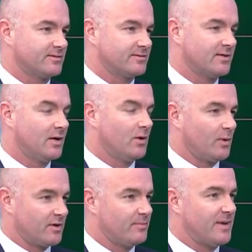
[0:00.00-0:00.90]
as one
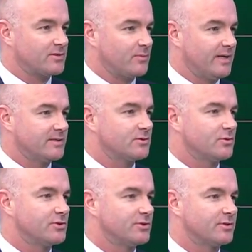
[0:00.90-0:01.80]
of the best ways to
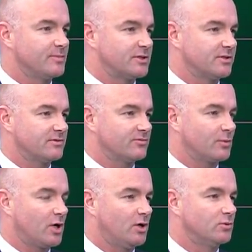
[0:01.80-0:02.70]
reduce emissions from
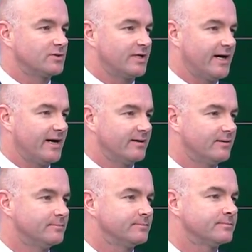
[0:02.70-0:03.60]
coal today.
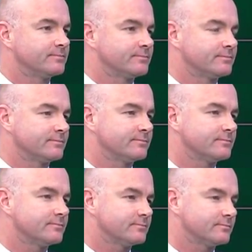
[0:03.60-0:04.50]
Yeah. Is there more
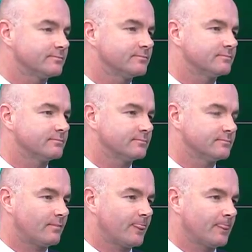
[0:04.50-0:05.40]
potential to get
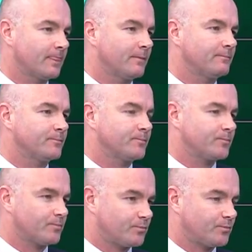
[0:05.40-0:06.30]
more out of uh,
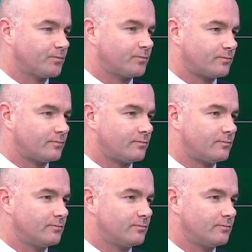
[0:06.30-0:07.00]
these technologies? In other